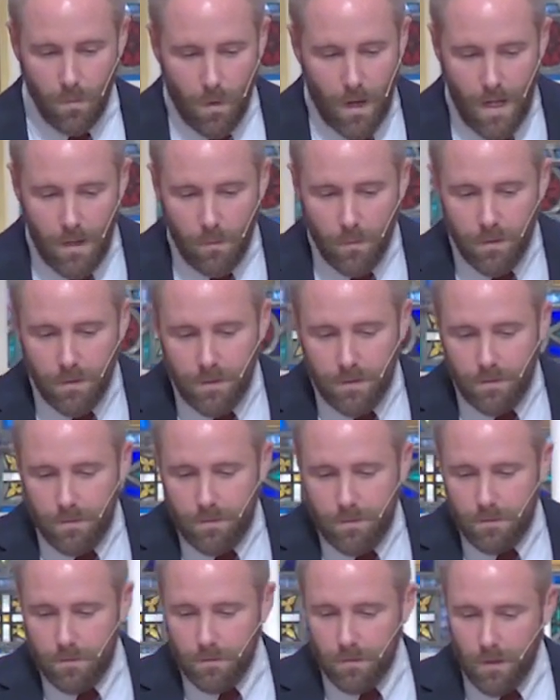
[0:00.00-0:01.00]
Now, why would
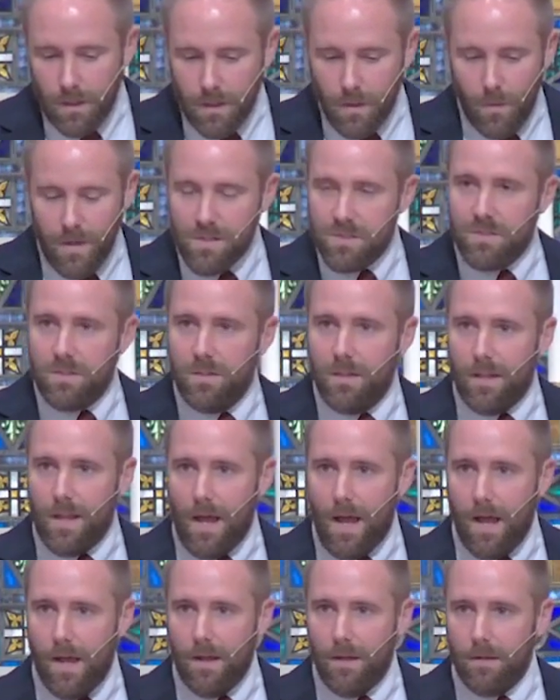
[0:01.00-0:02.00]
I
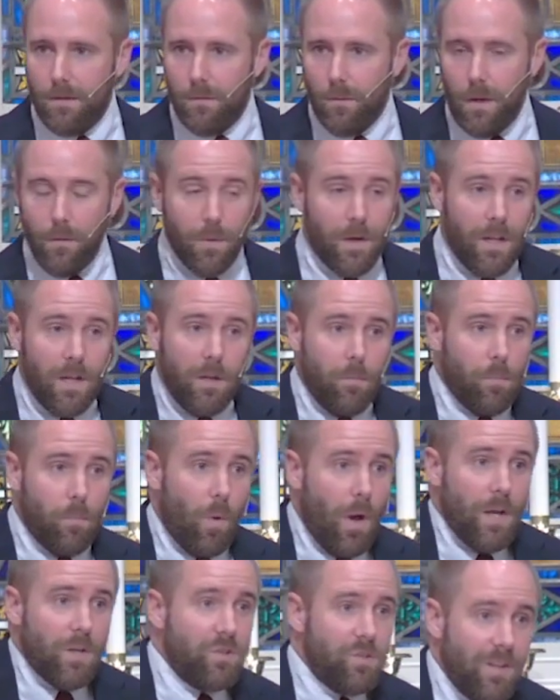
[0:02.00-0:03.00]
question that? Why, would
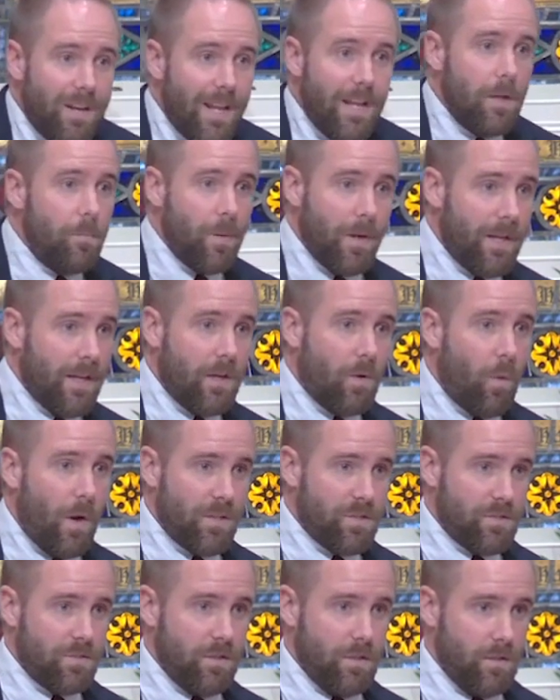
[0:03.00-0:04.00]
any, why should anybody
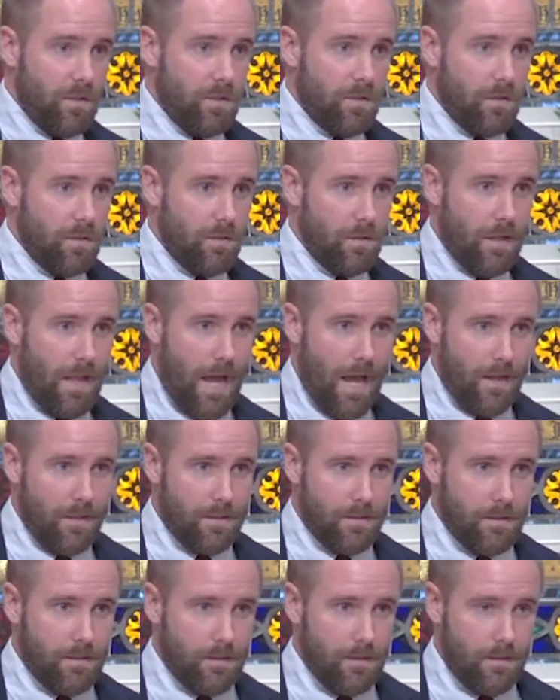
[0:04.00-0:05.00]
question
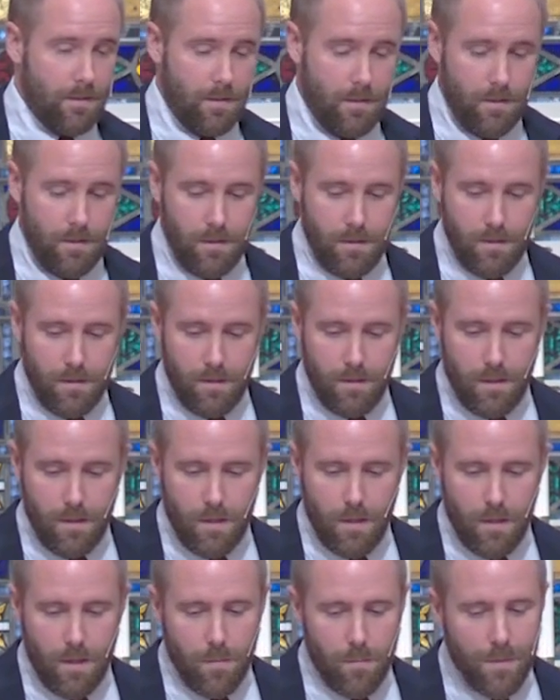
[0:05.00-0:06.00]
that?
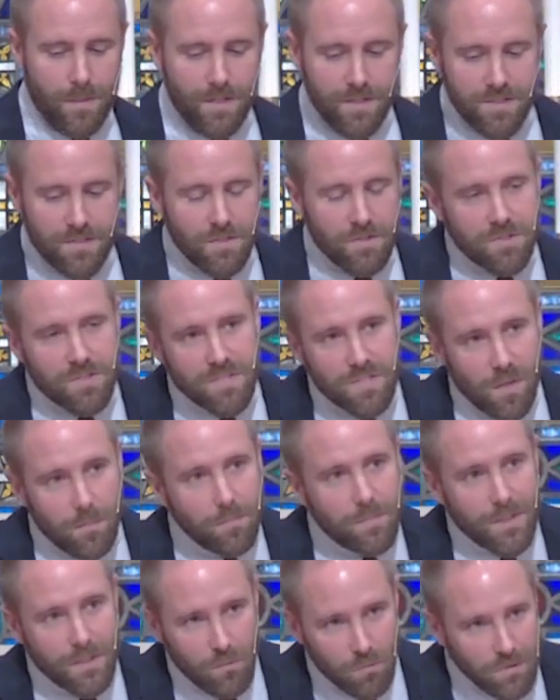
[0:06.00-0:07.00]
Because there's
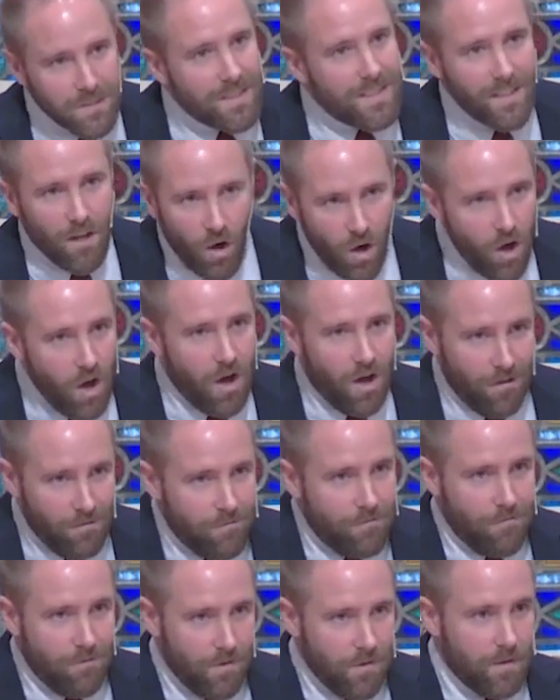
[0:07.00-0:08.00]
something really
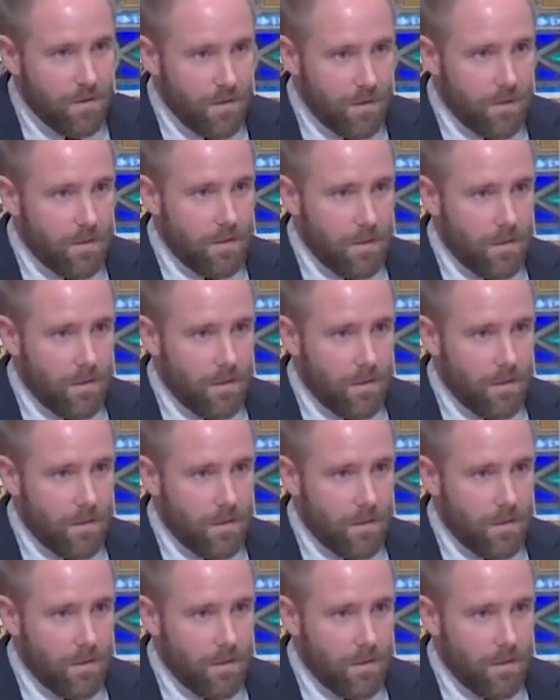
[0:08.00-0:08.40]
off.